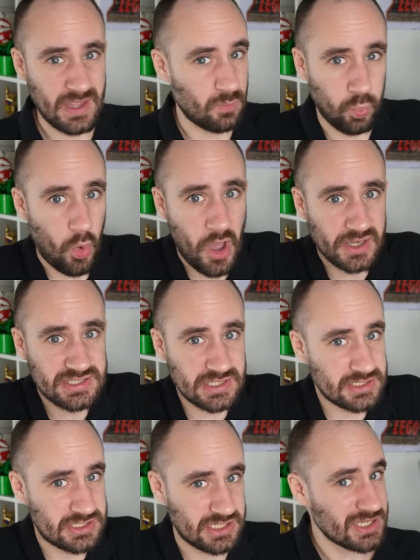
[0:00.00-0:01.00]
It works
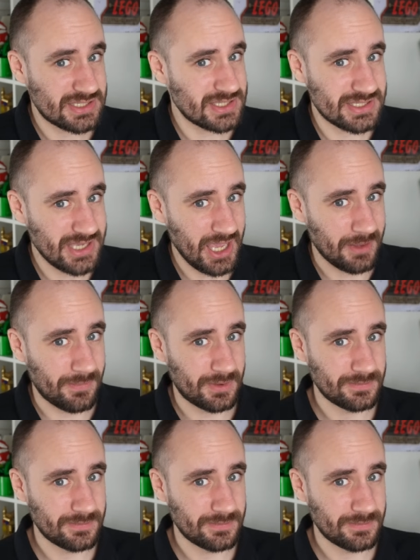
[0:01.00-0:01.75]
just the same.